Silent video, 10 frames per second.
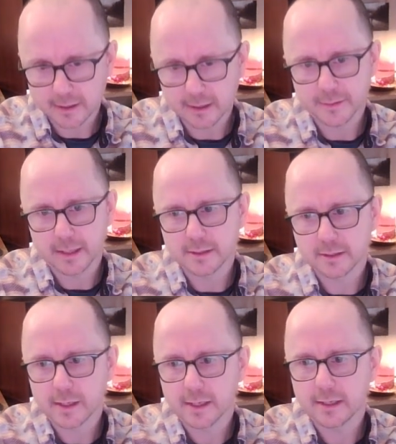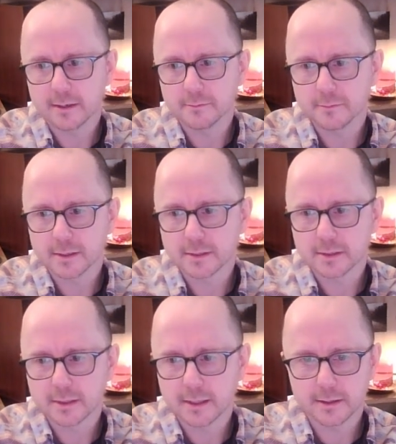It must come
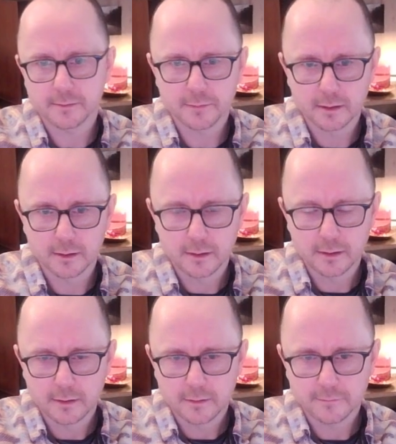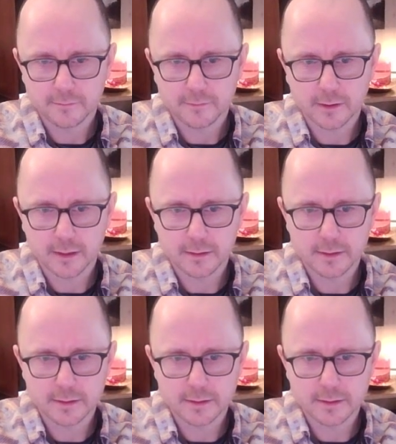via this direction,